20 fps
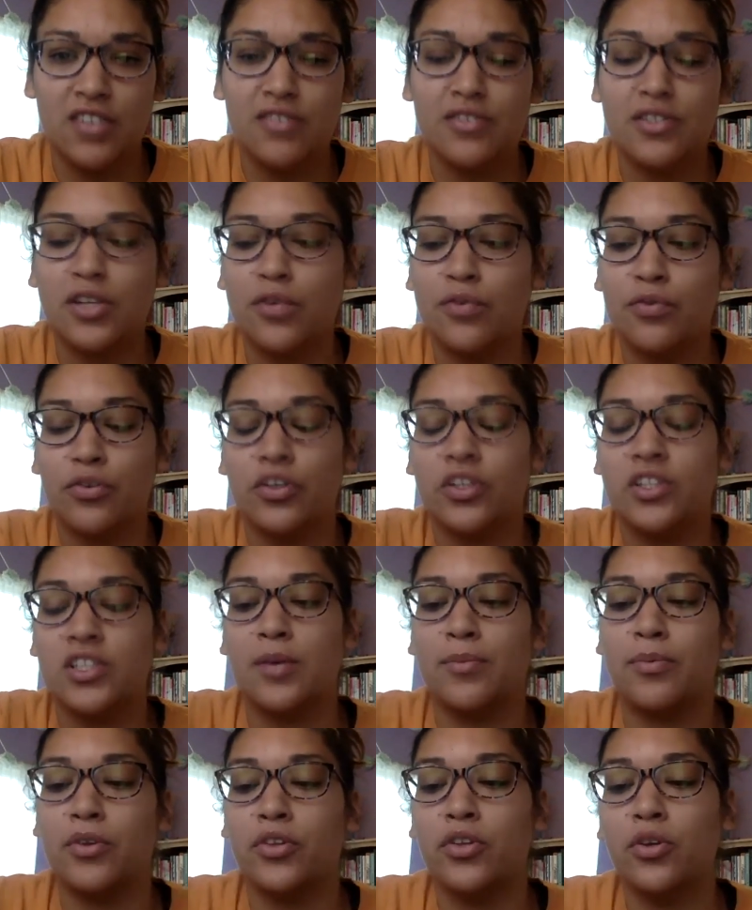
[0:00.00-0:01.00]
So for
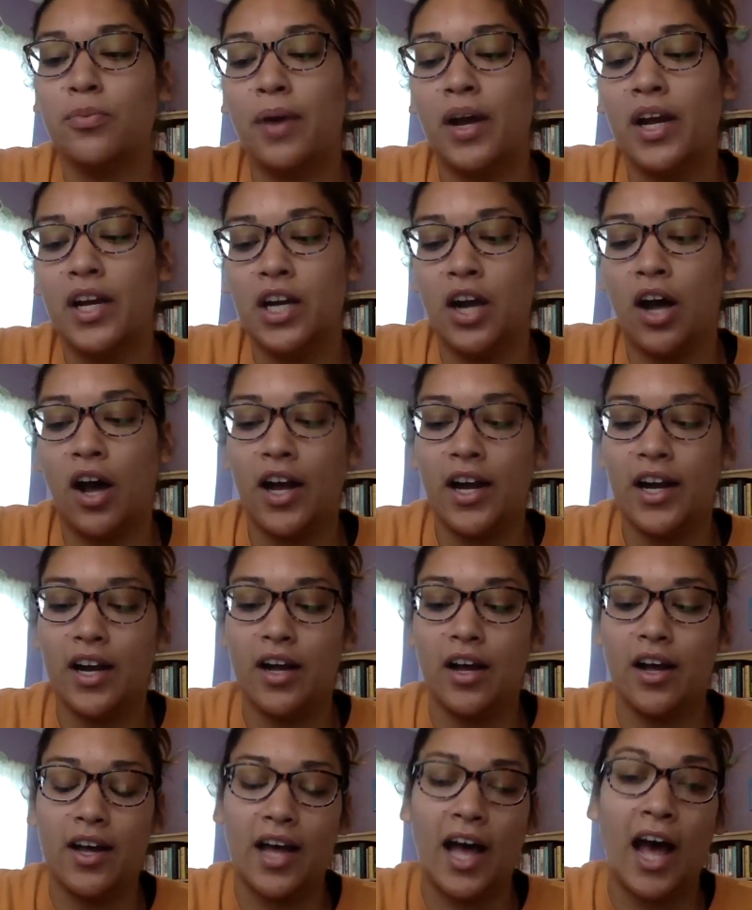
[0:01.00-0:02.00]
example, you might not
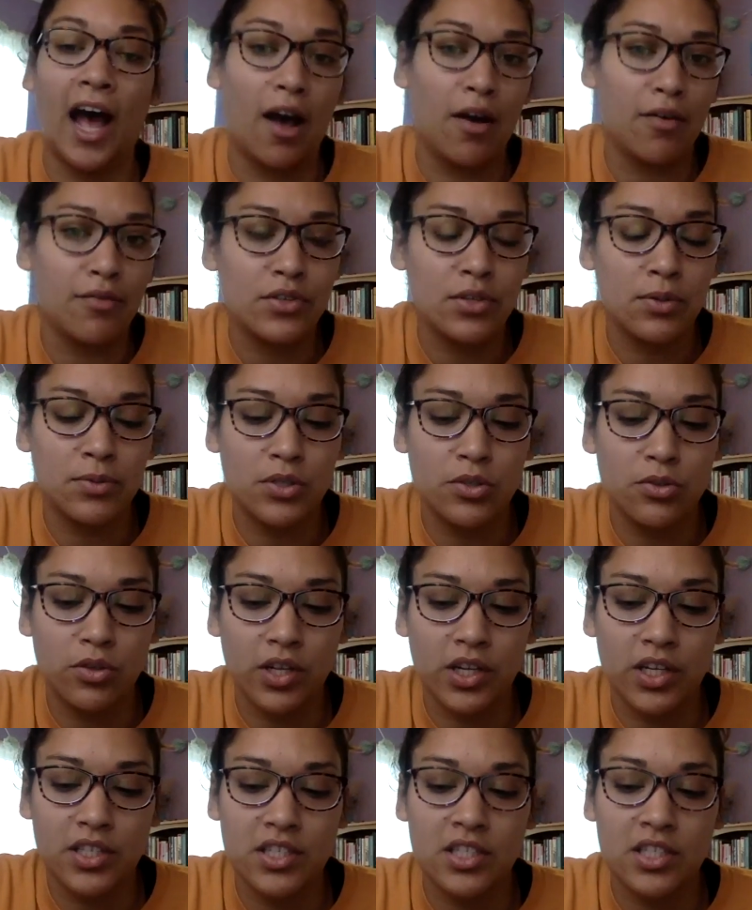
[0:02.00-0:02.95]
have to do this.